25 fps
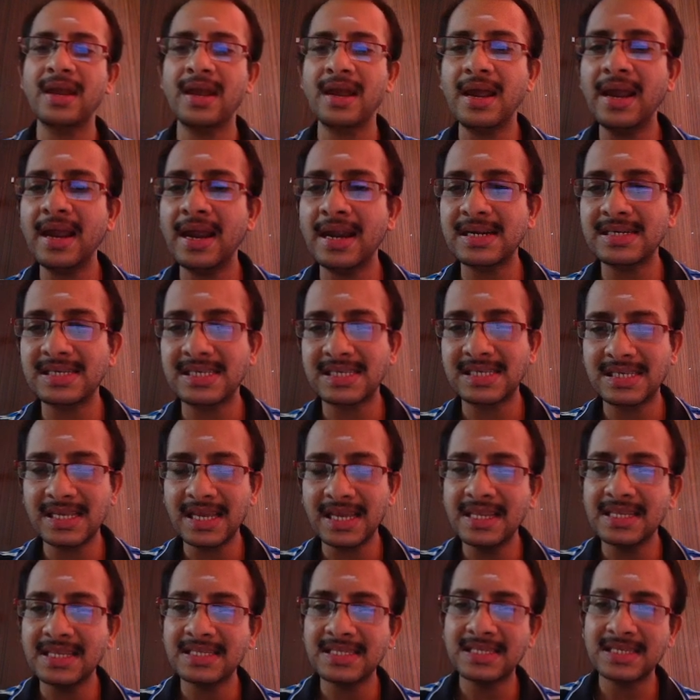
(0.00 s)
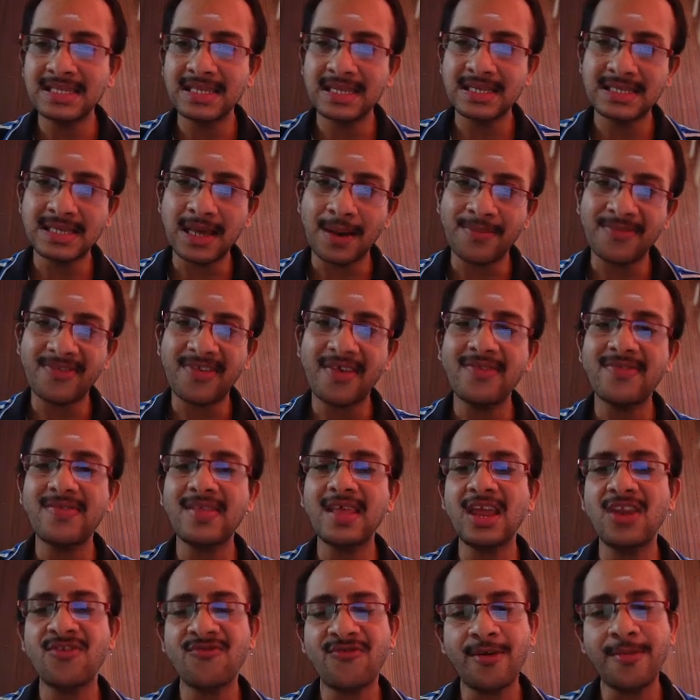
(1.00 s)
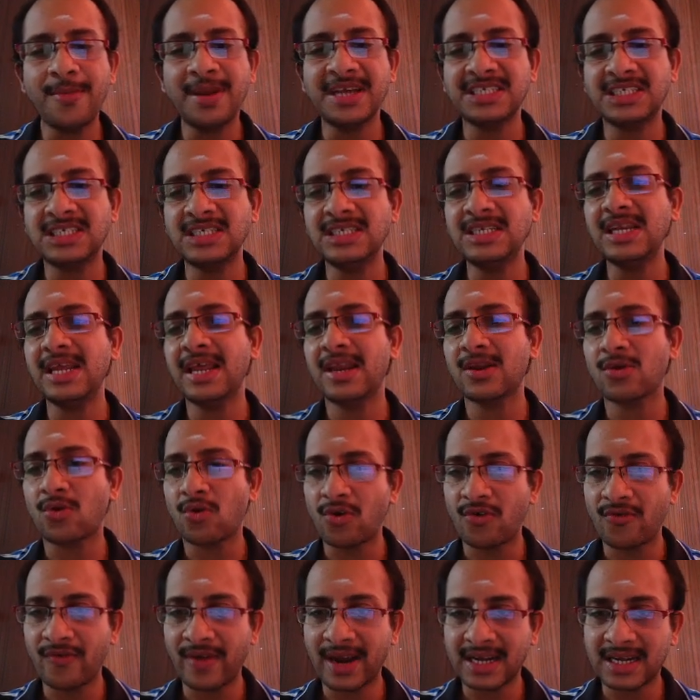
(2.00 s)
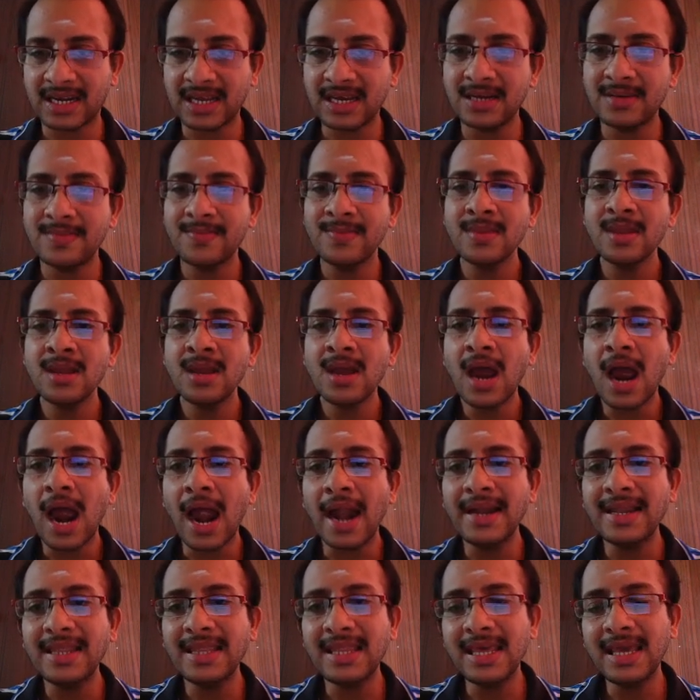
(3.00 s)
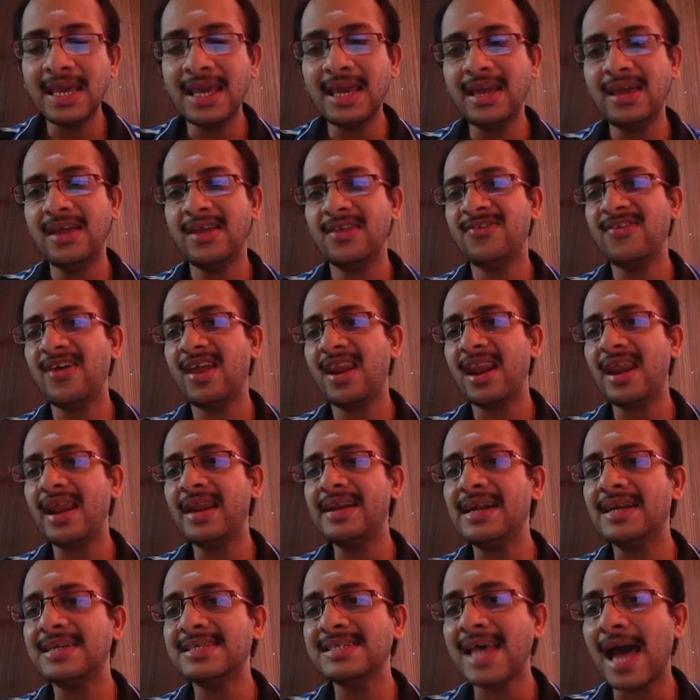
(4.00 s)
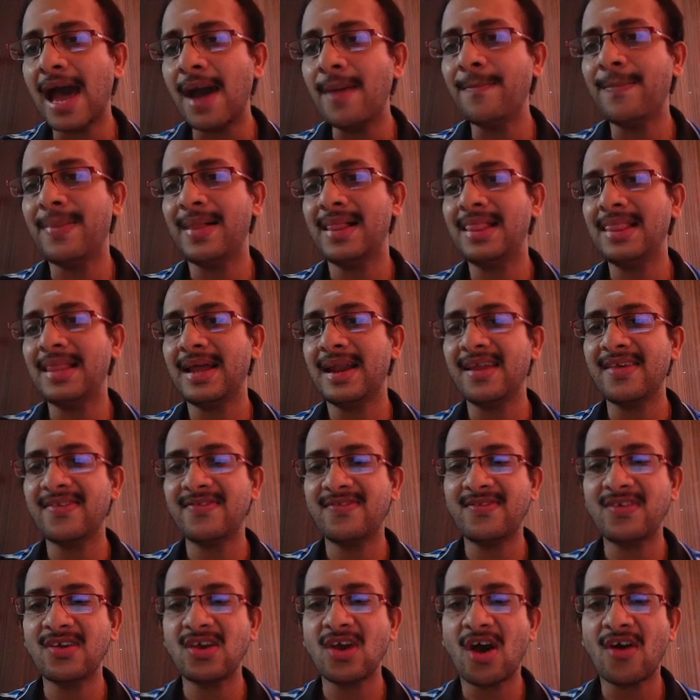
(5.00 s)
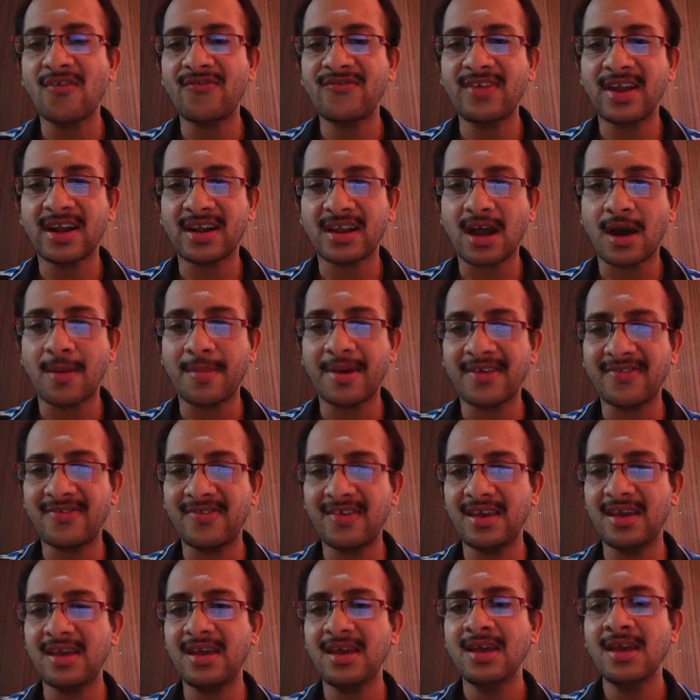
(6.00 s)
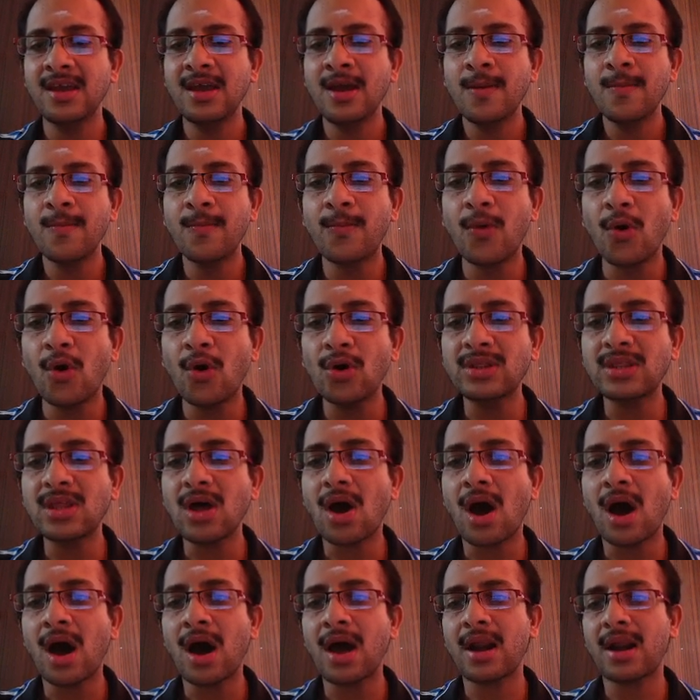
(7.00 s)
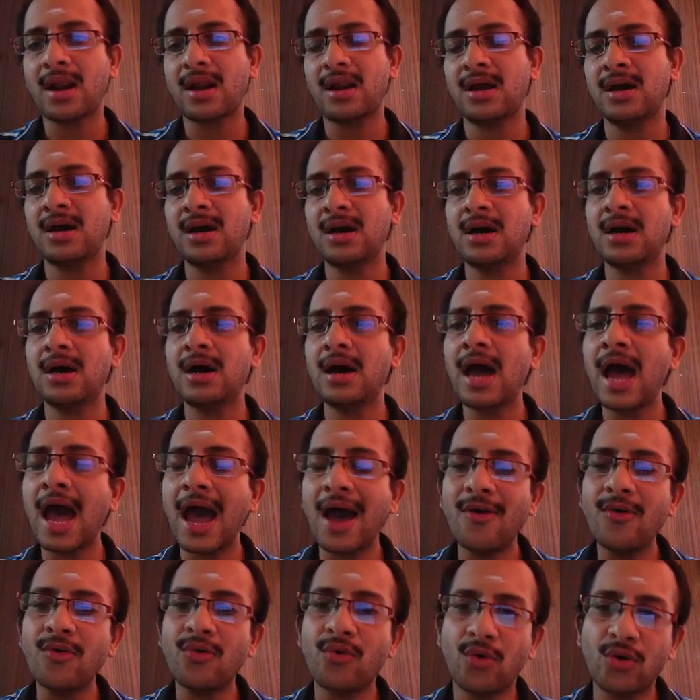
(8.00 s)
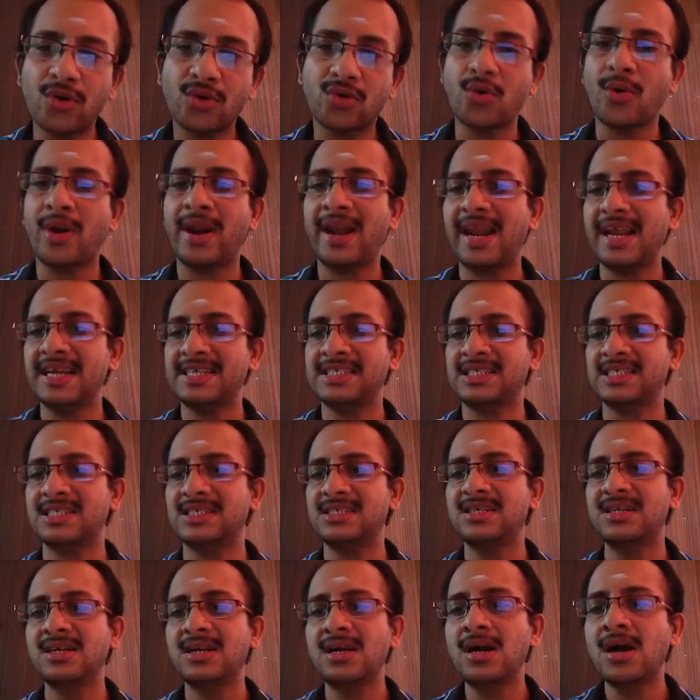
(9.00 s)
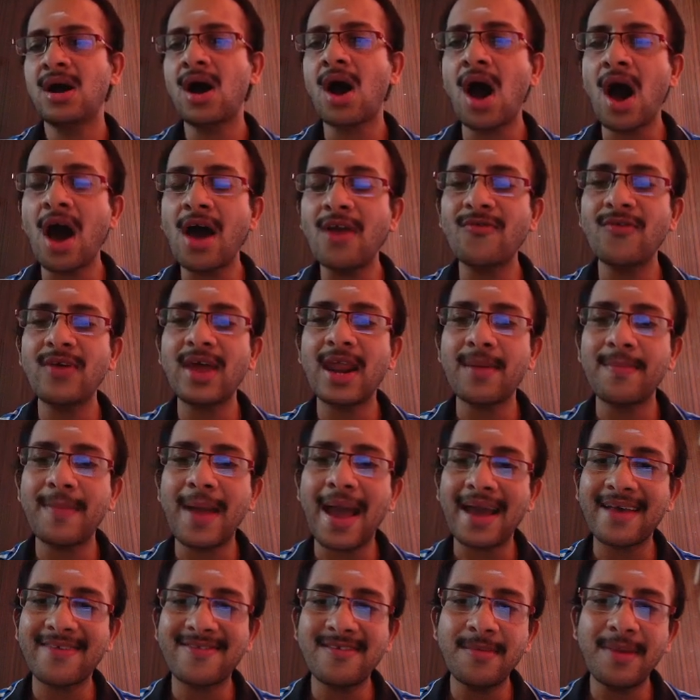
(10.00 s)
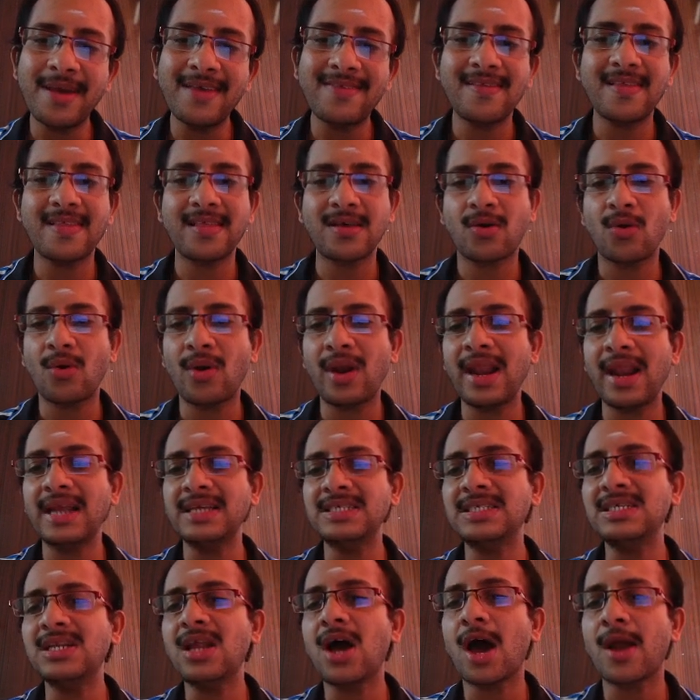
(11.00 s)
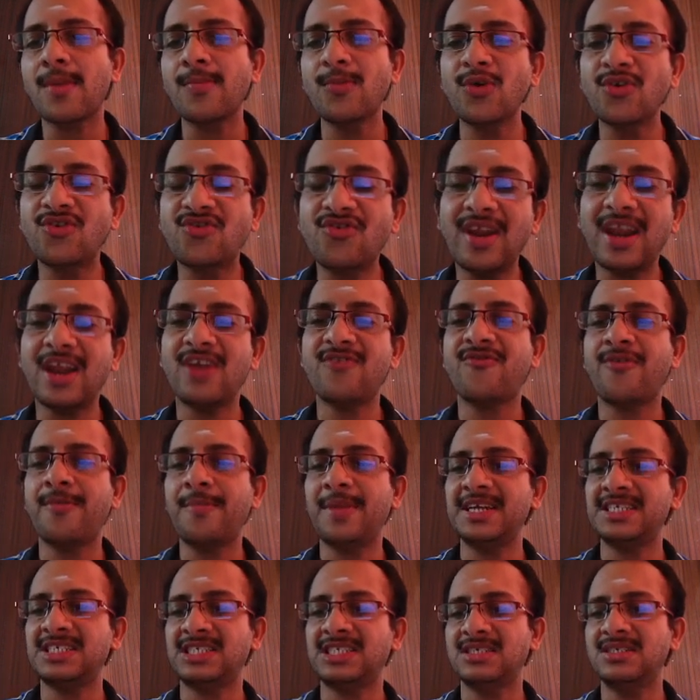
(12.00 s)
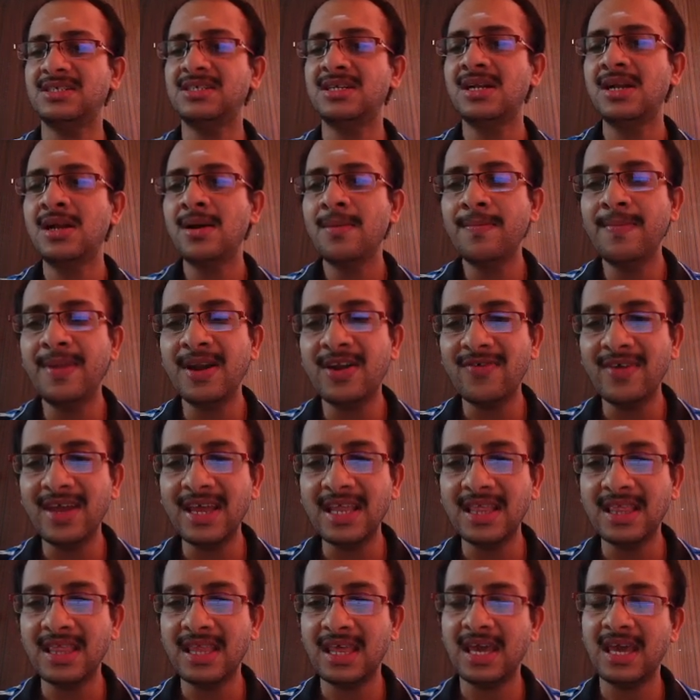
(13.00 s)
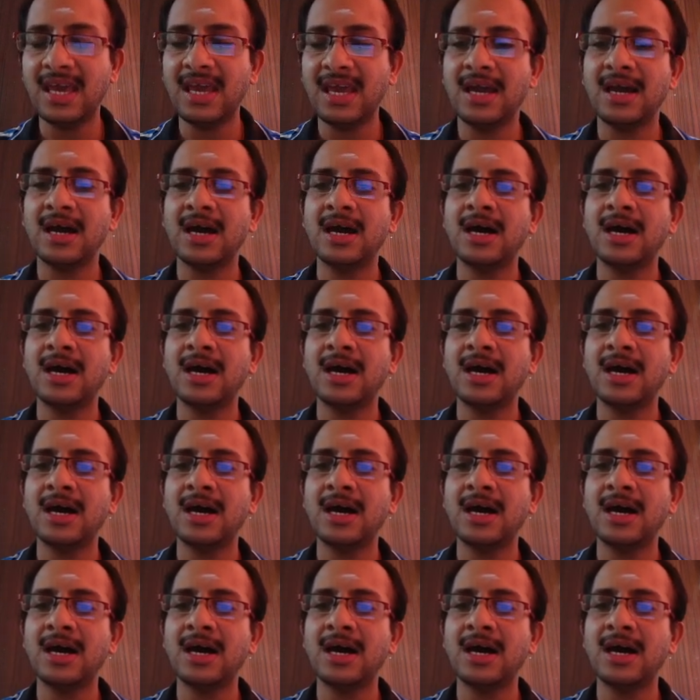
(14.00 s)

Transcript: it's in some sense the information in code vector and the generated sample, that is z of z comma c, both are have good correlation, or we are maximizing the correlation or mutual information between the